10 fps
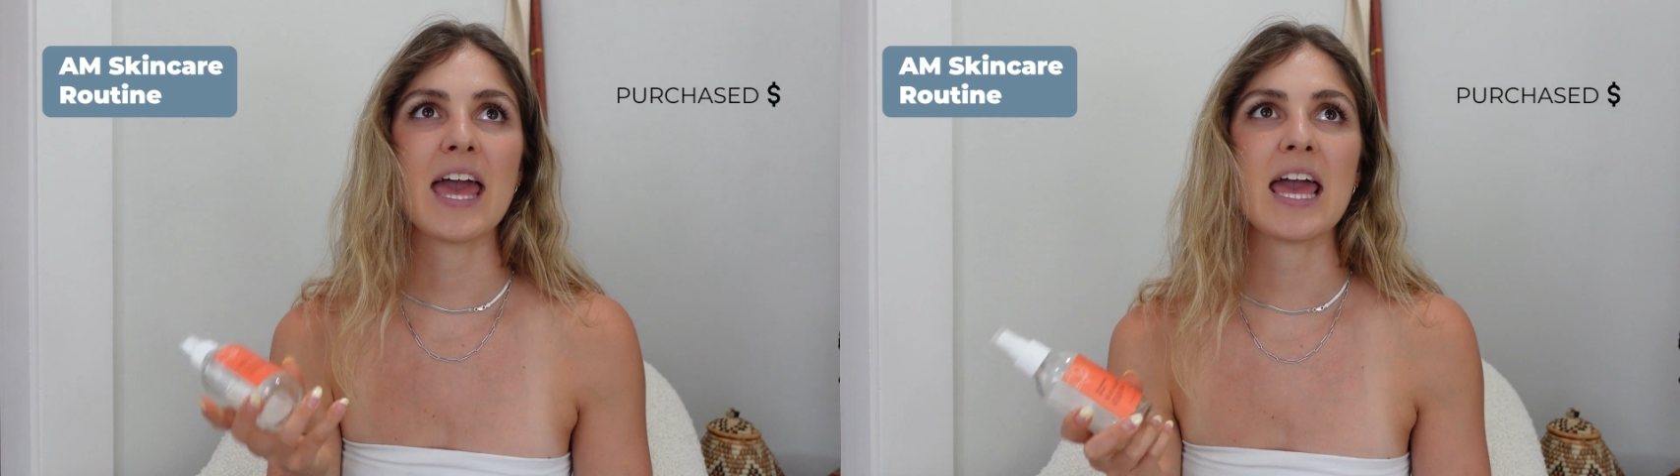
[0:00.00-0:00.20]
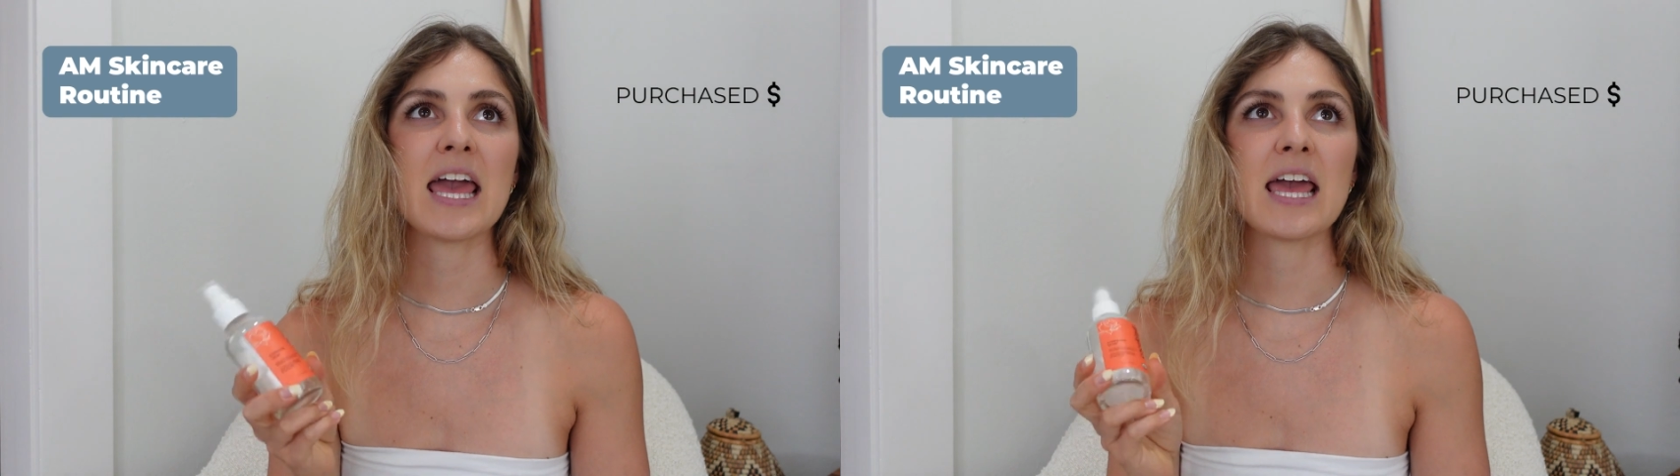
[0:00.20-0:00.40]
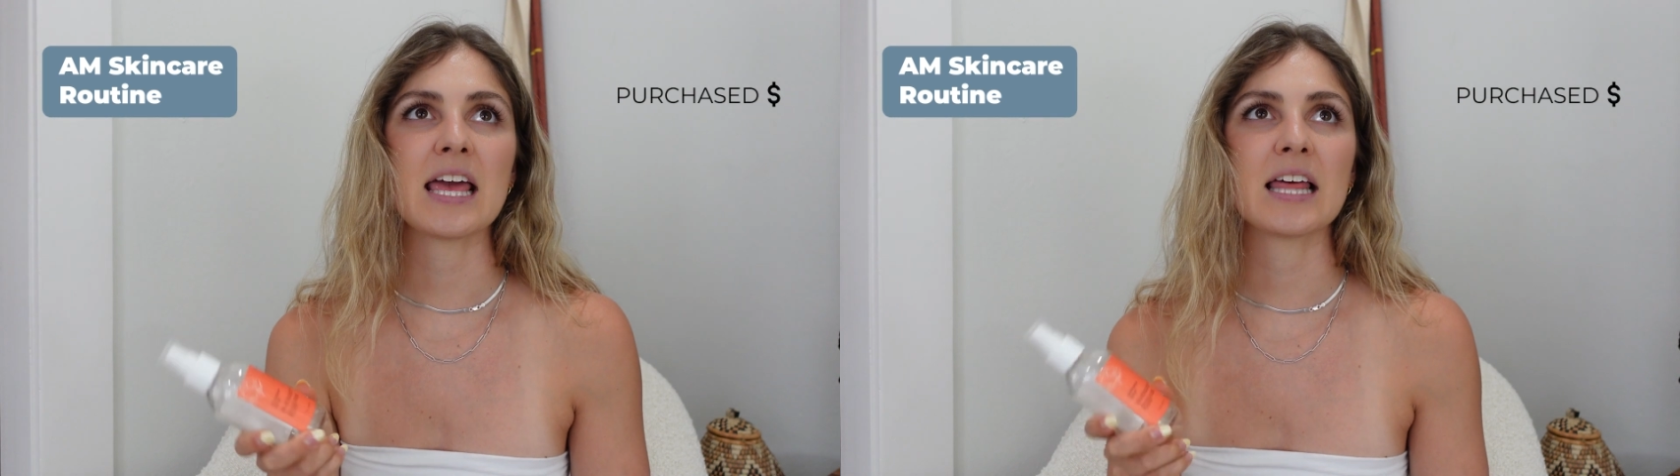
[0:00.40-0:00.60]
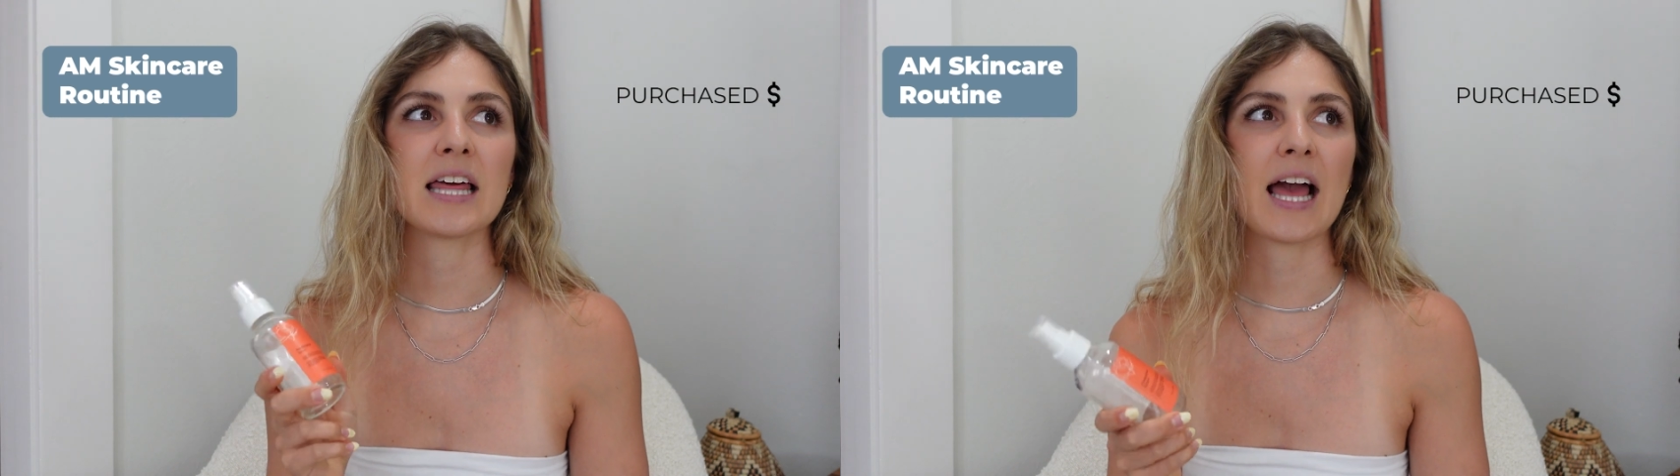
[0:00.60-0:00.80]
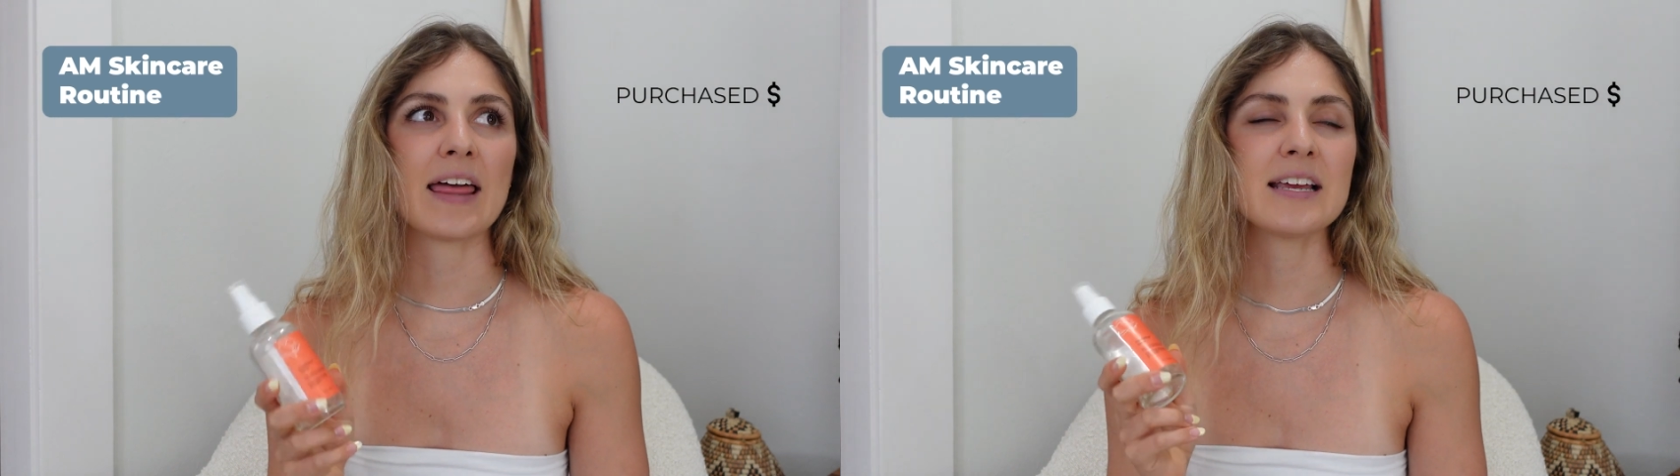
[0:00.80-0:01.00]
a,
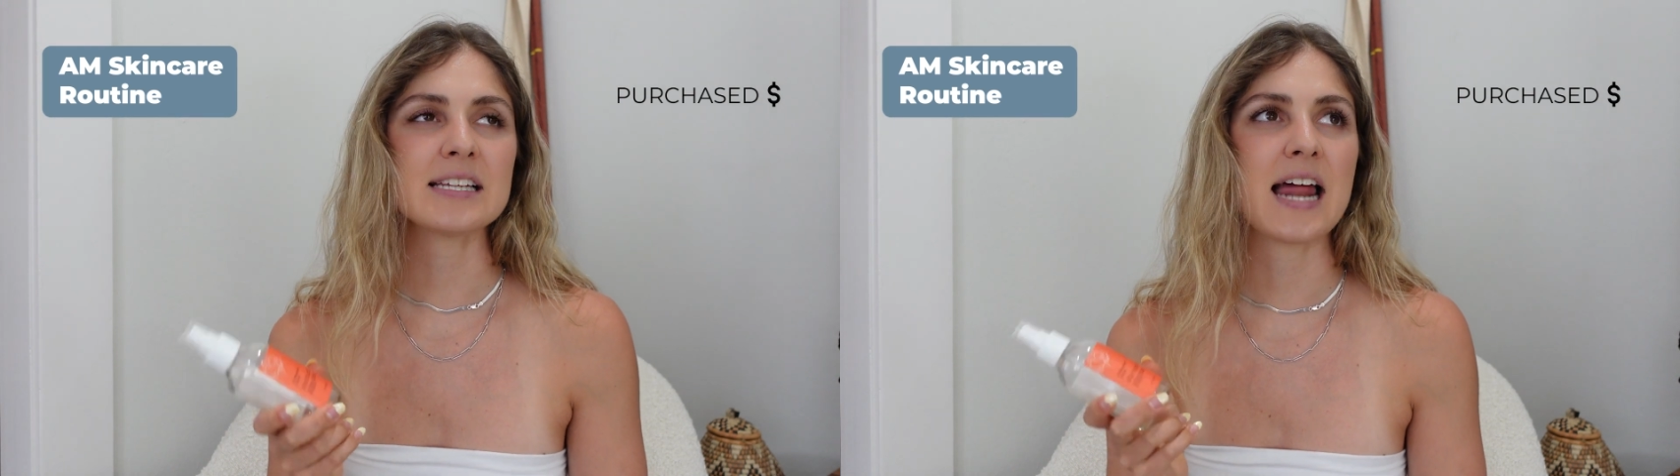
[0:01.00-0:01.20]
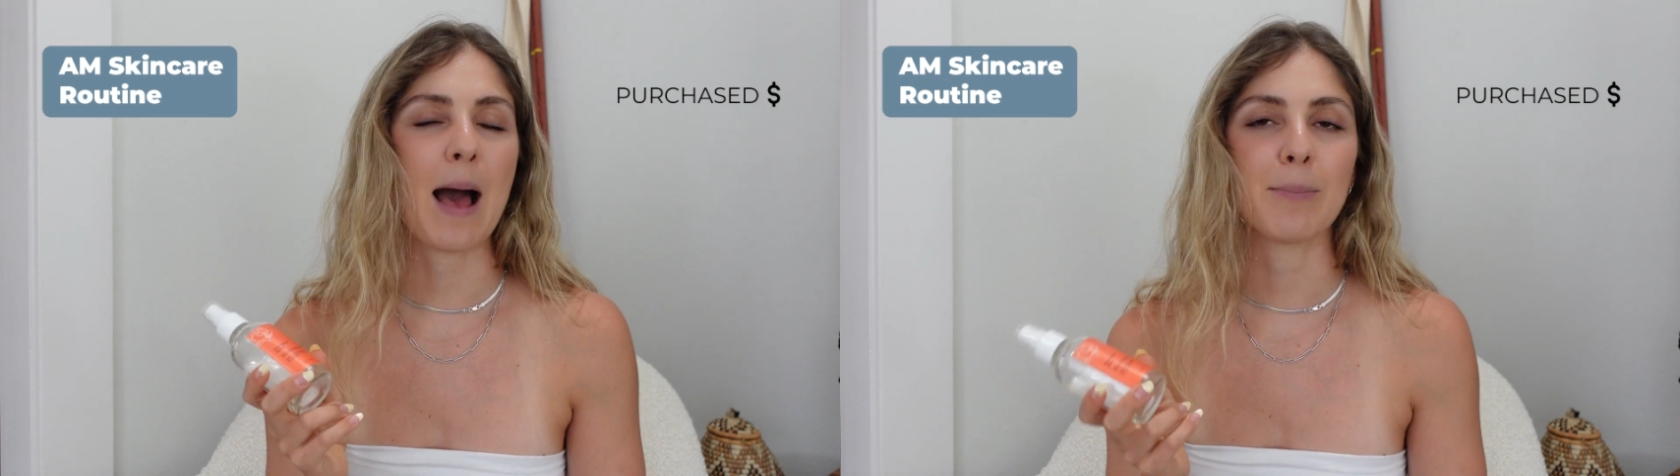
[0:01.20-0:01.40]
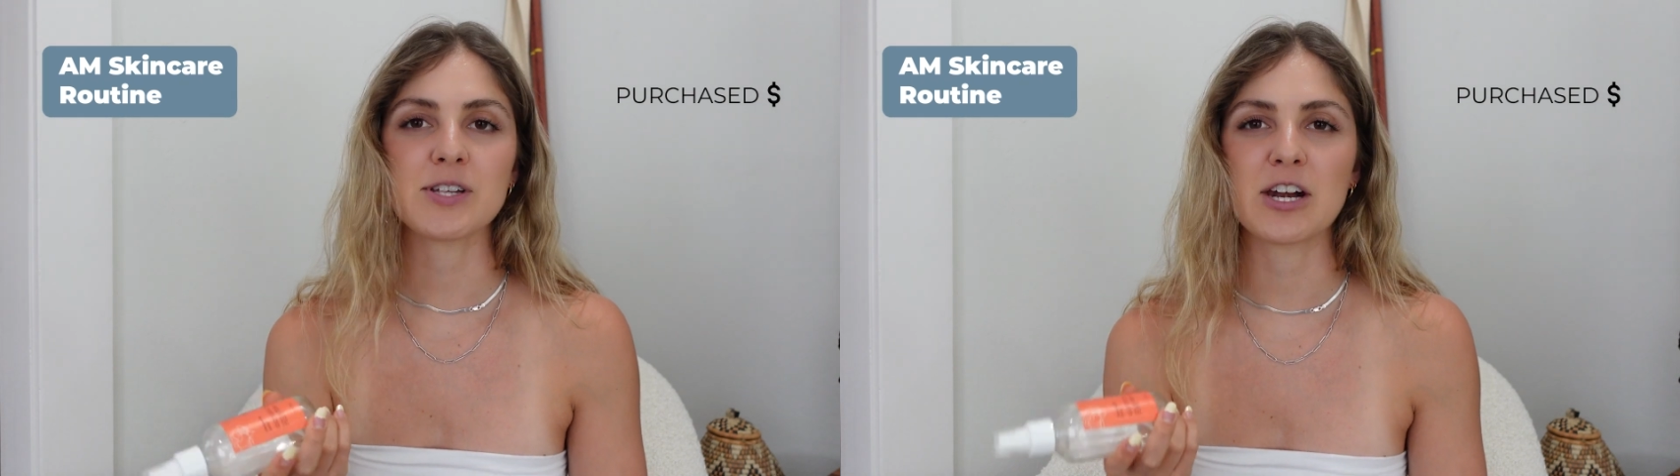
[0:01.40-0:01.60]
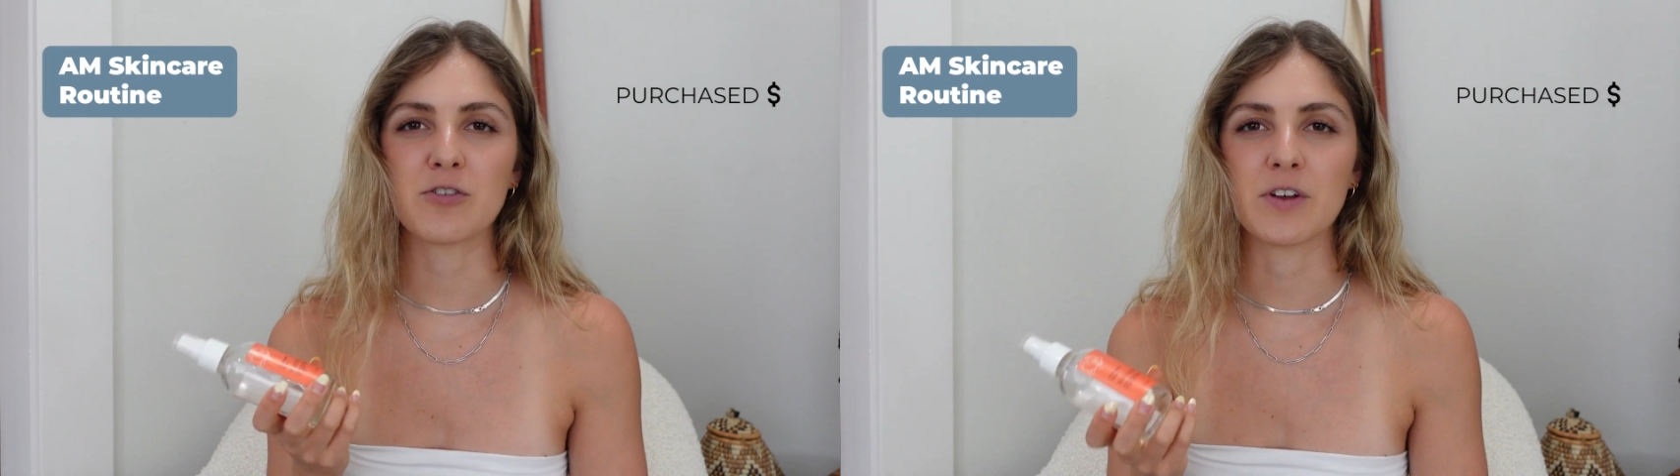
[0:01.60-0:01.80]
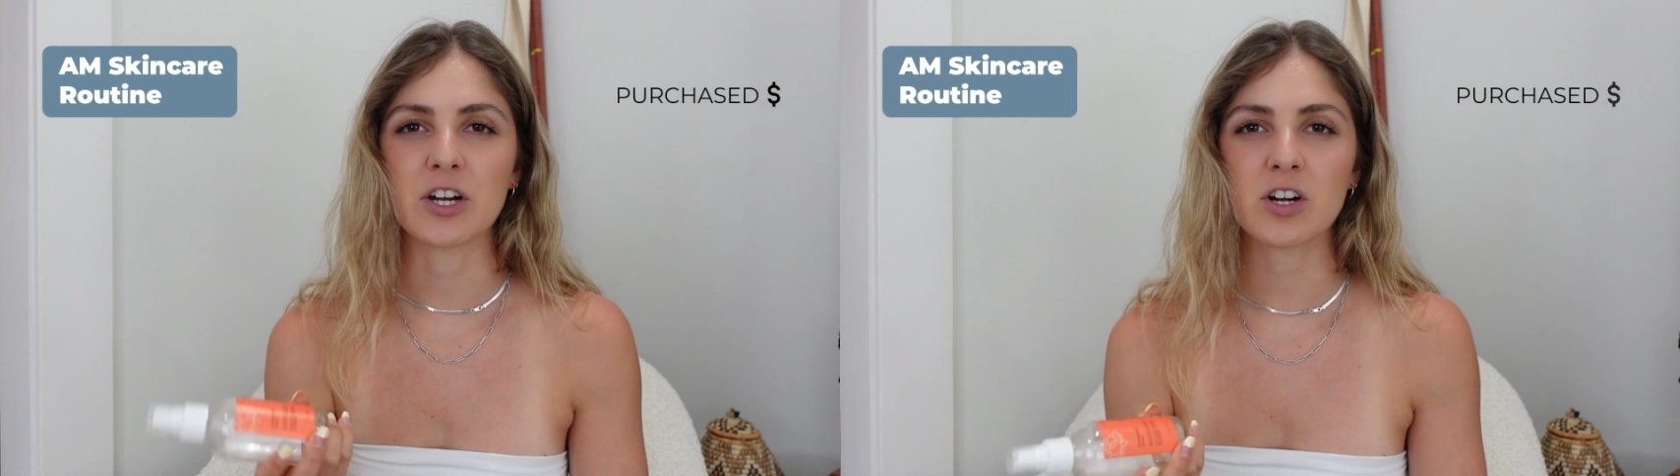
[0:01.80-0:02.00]
like, I think it's an apple cider
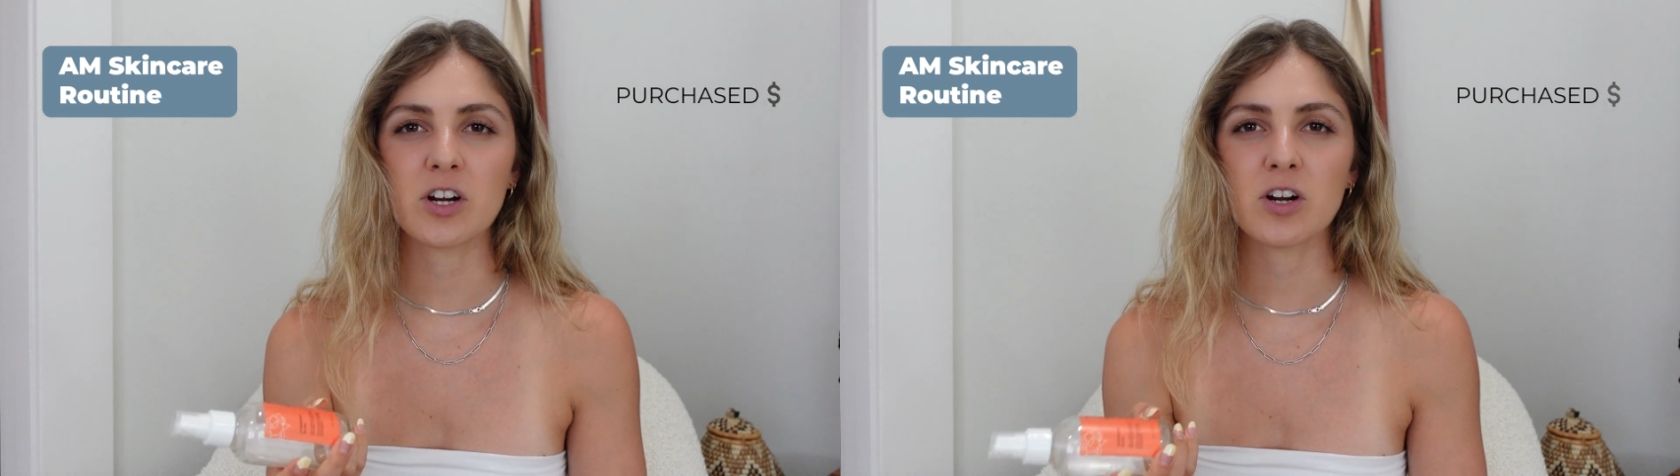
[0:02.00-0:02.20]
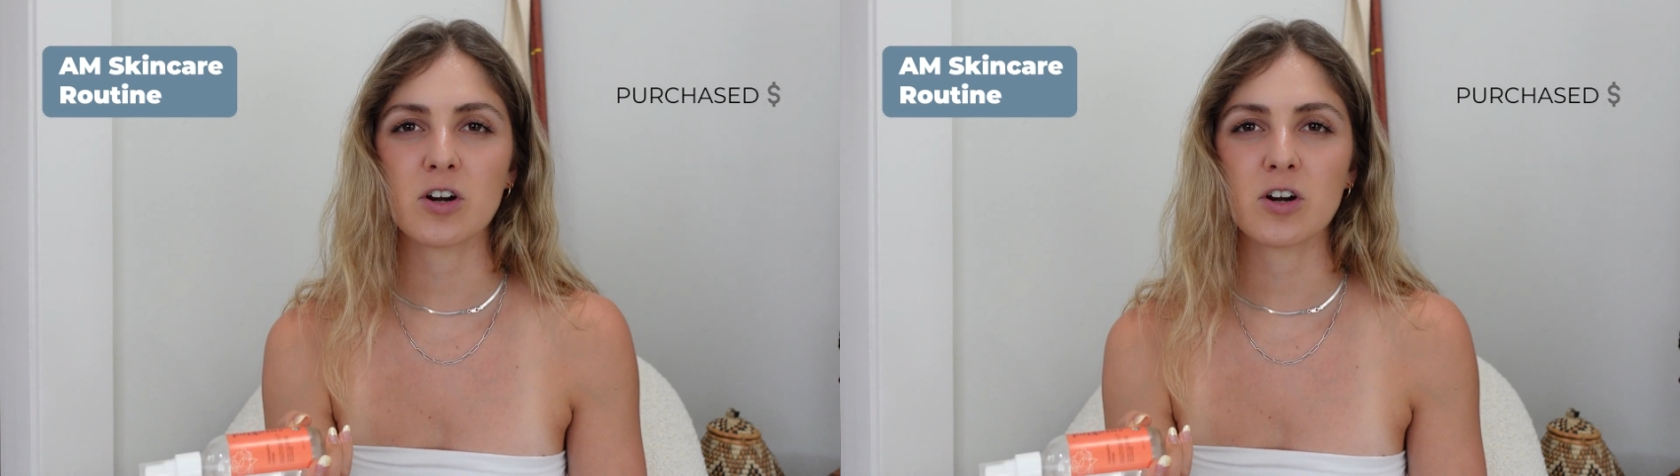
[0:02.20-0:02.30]
vinegar